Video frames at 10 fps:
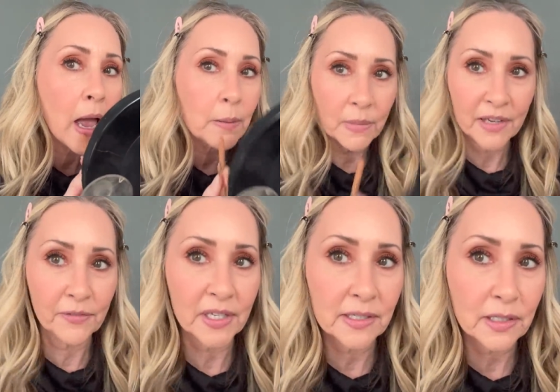My
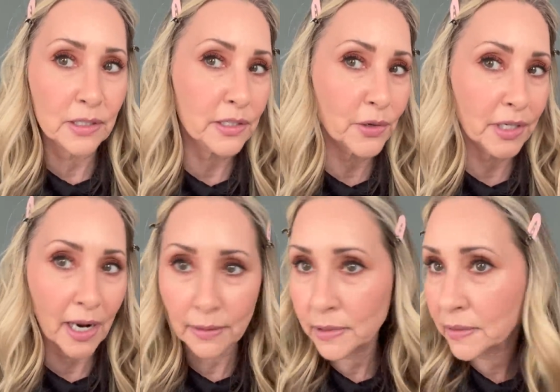face looks so good.
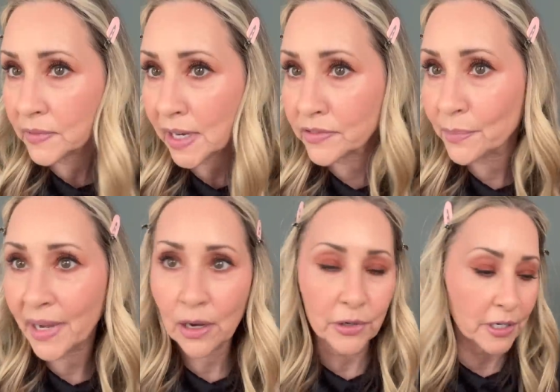I don't even have to
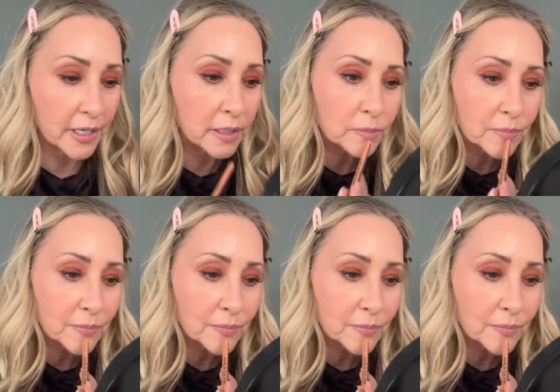powder it.